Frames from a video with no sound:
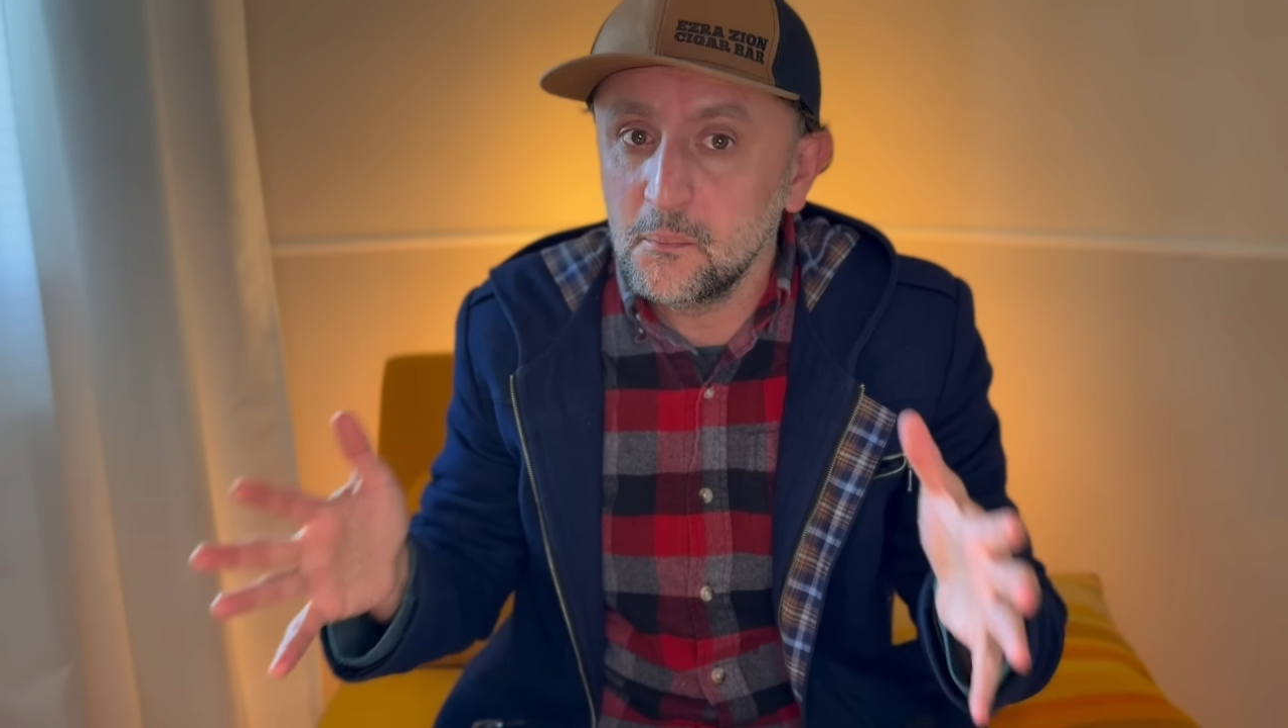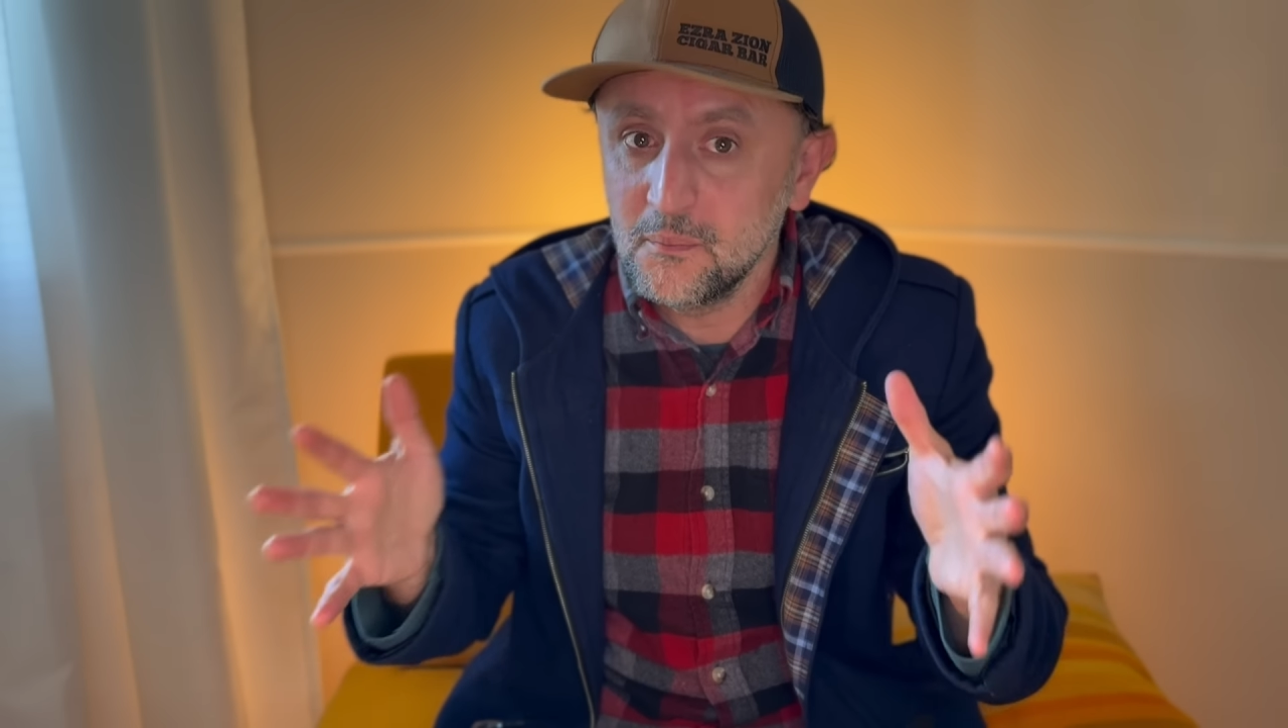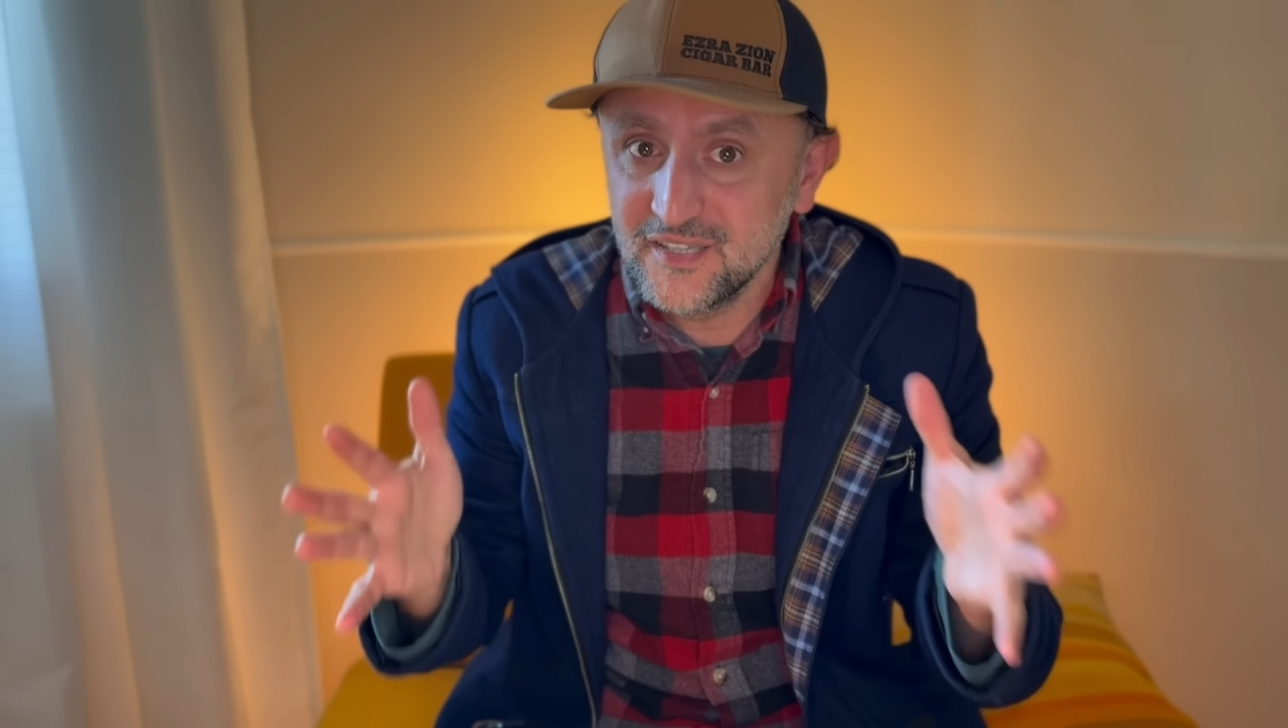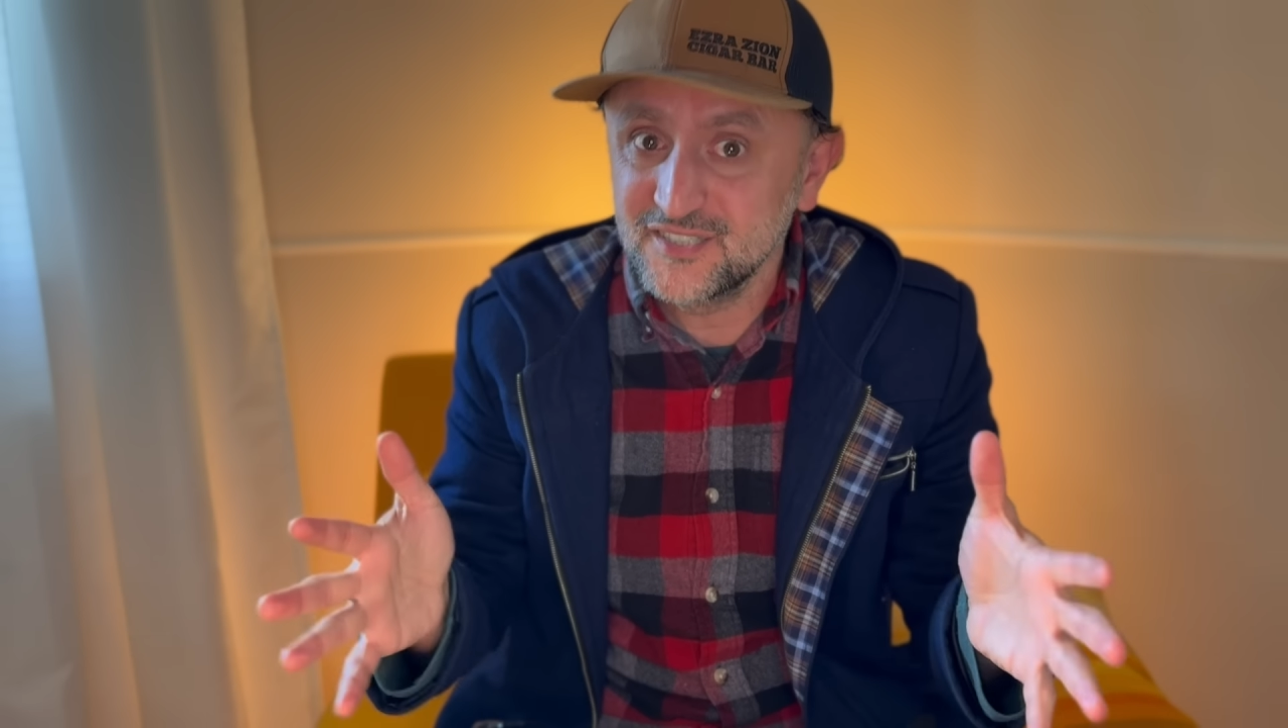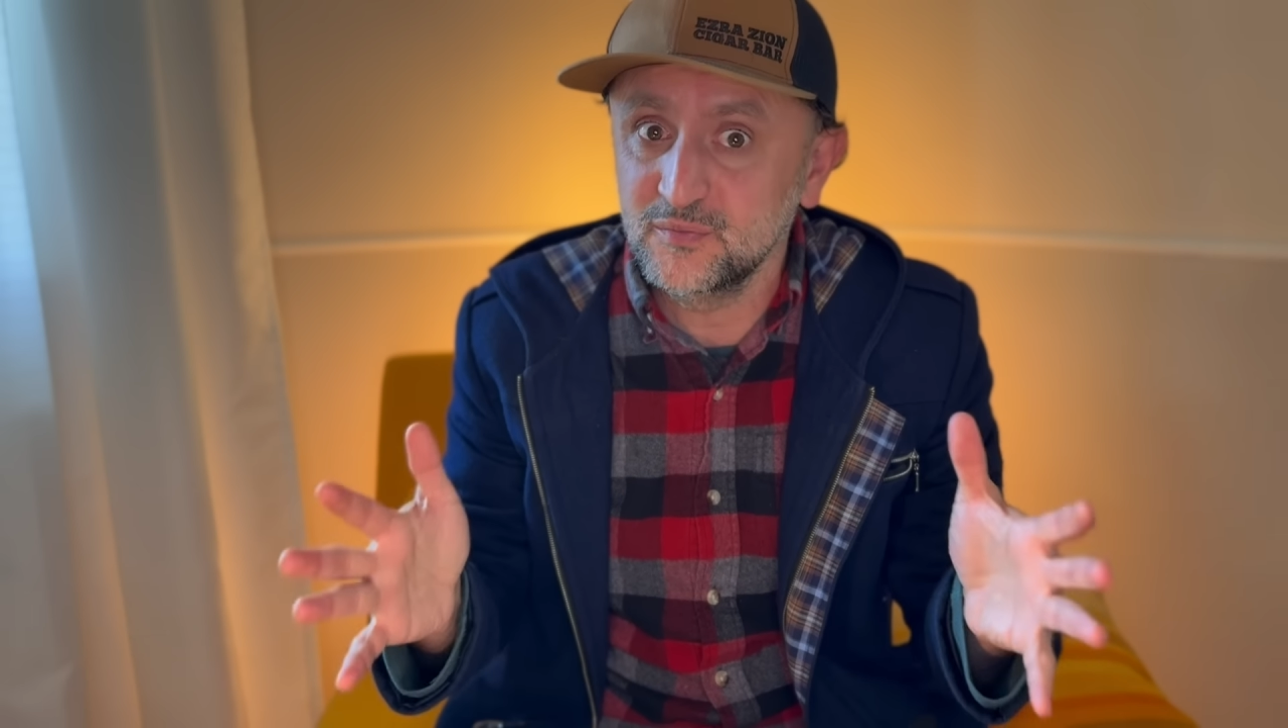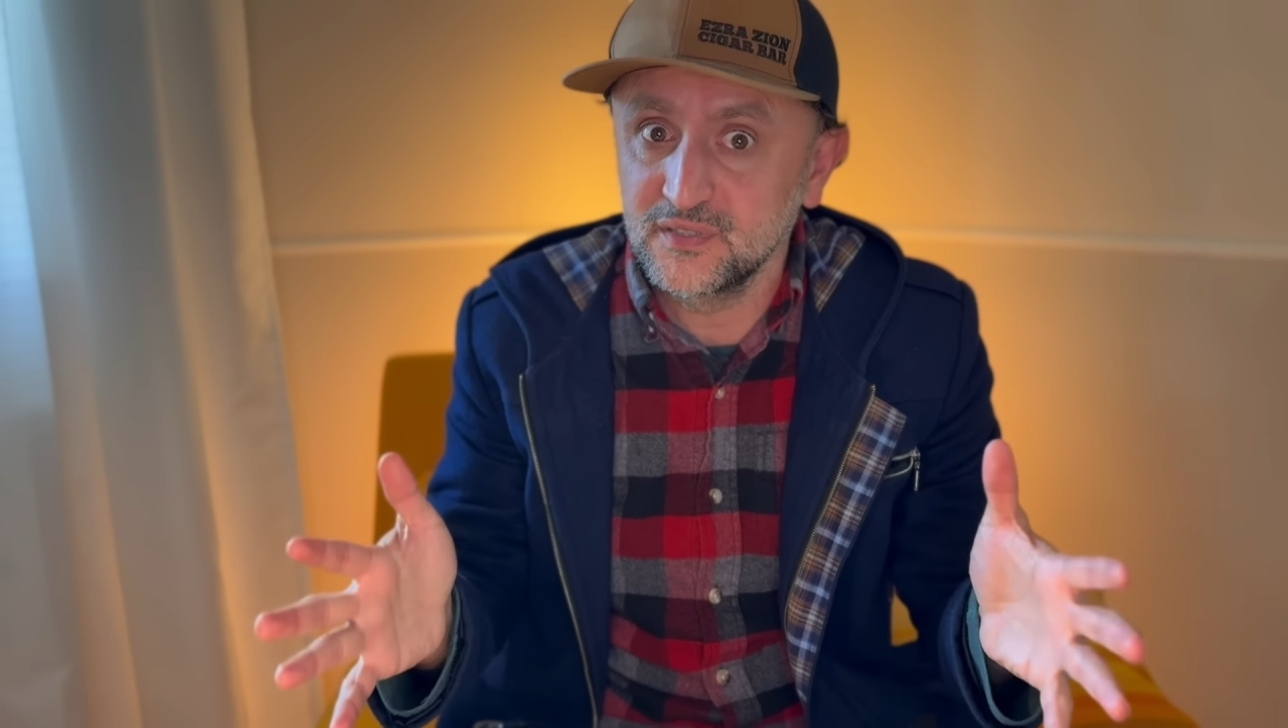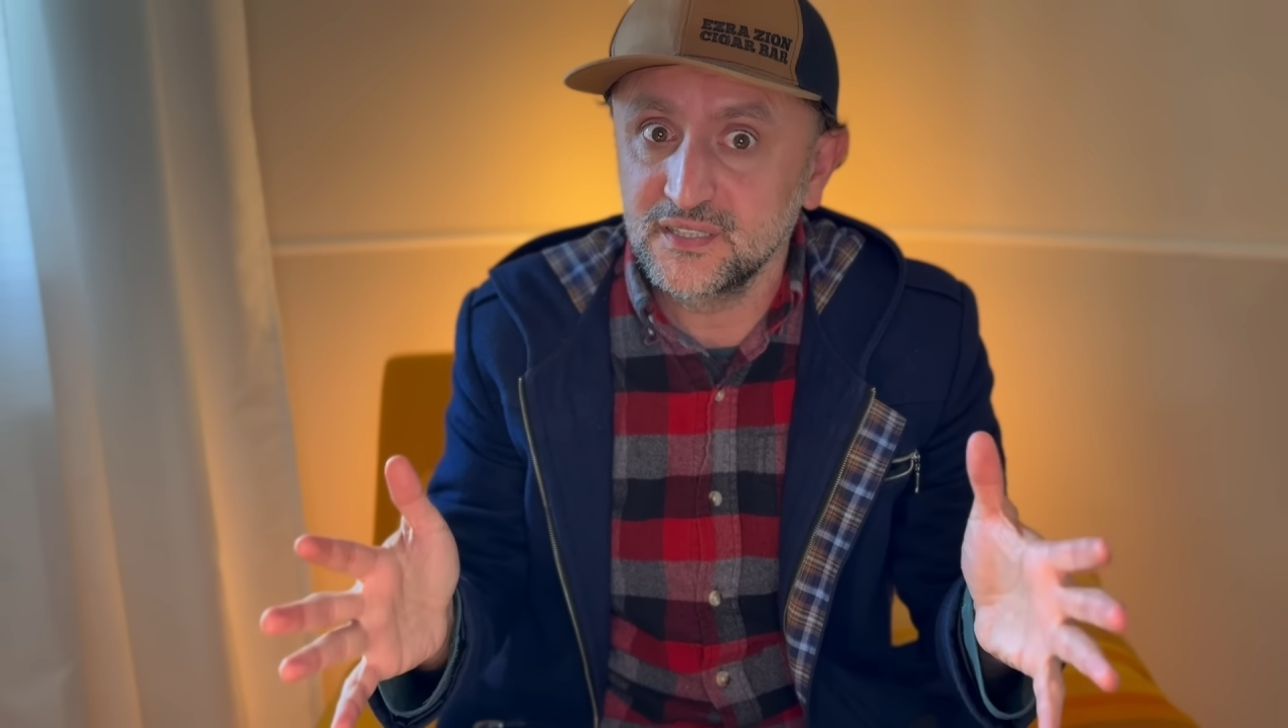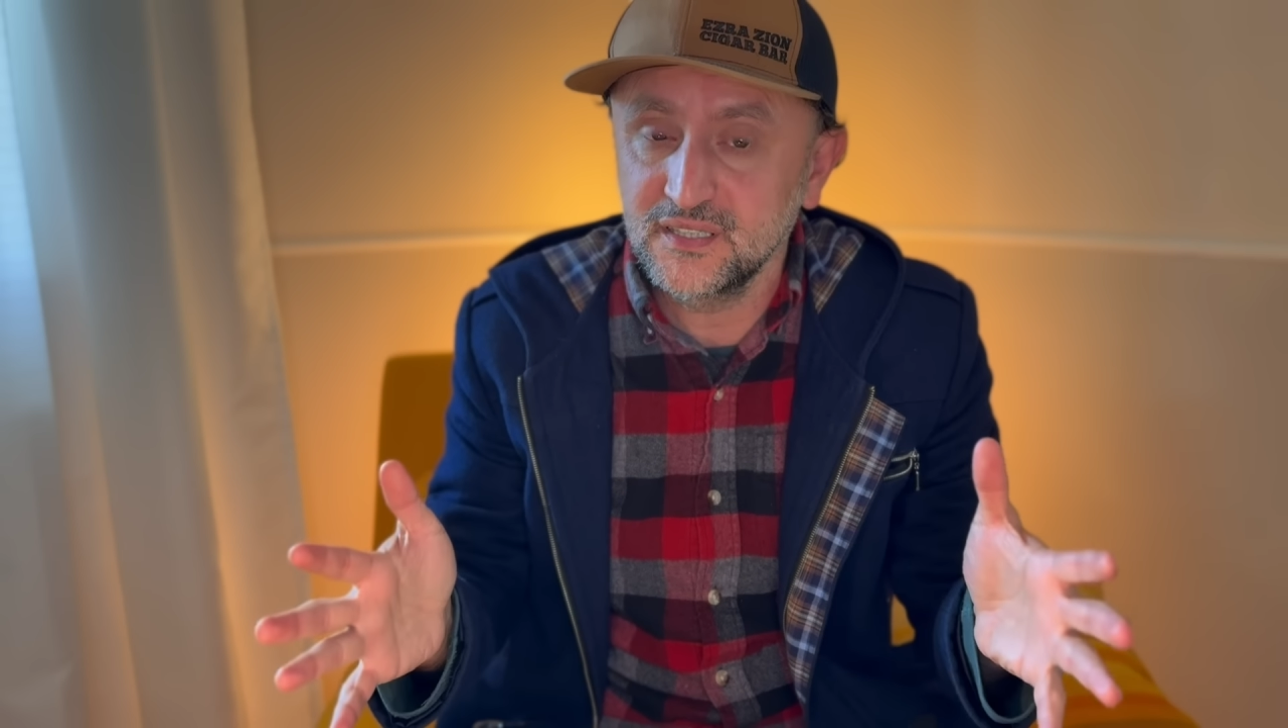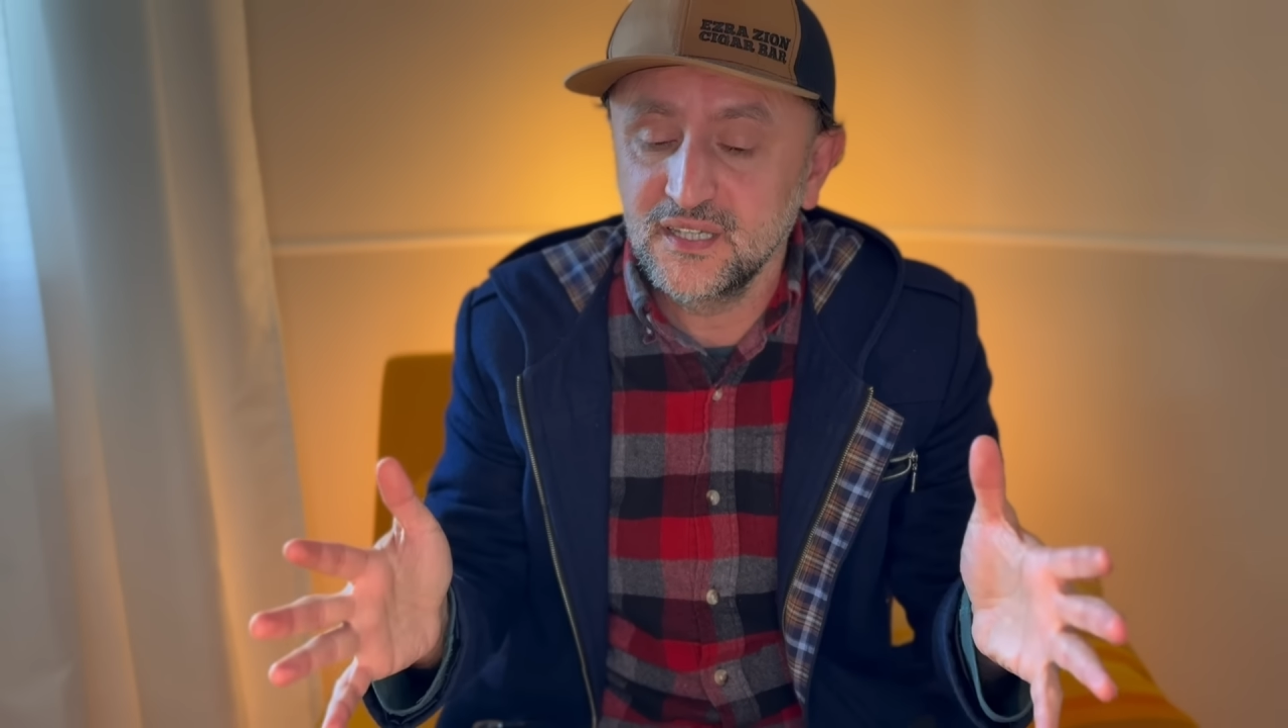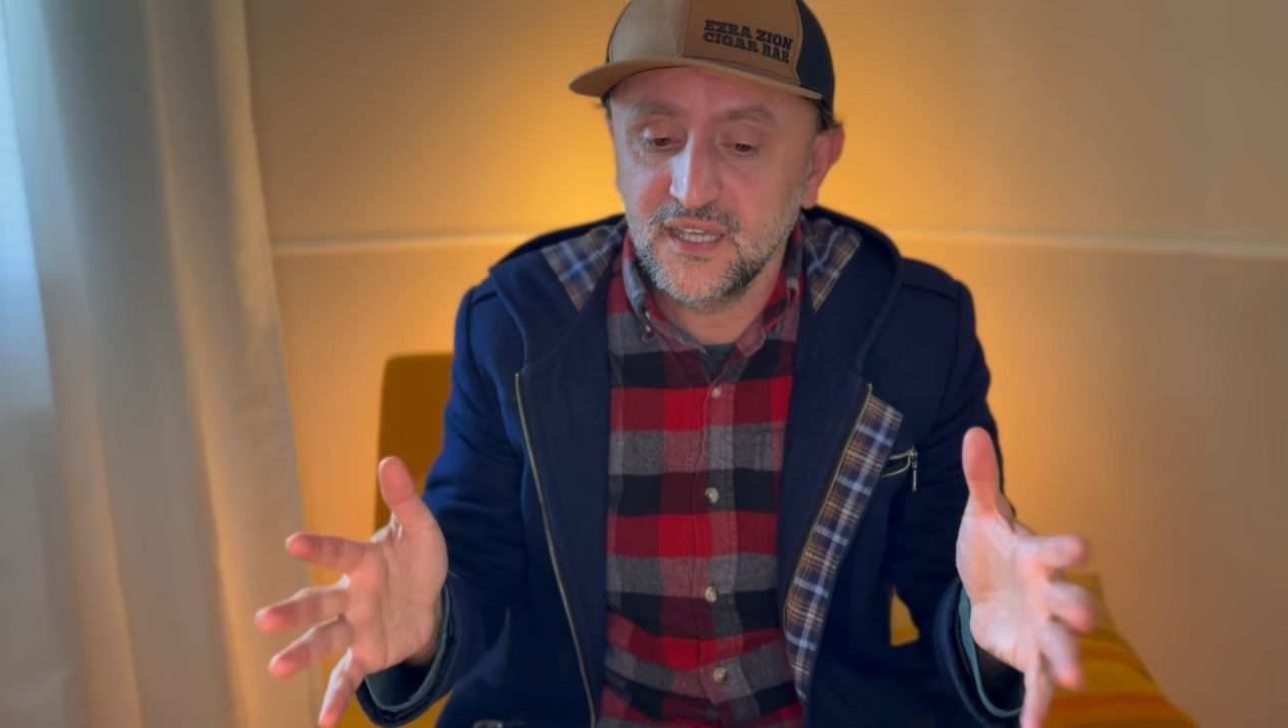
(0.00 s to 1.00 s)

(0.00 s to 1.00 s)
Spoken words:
miserably